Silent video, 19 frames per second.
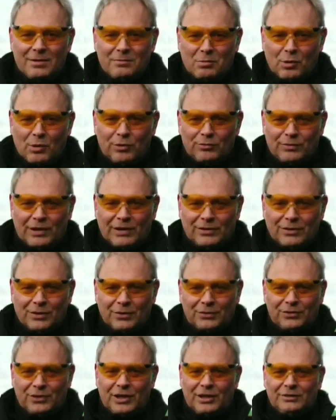aimport red
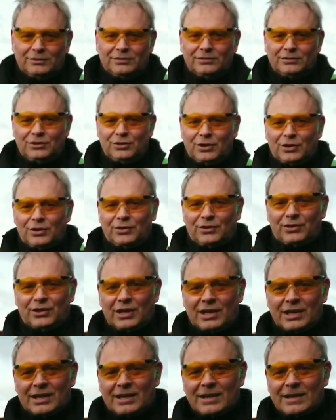dot sight, as you can
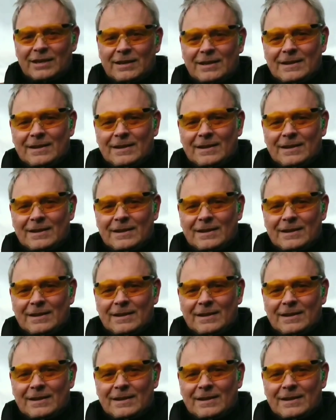see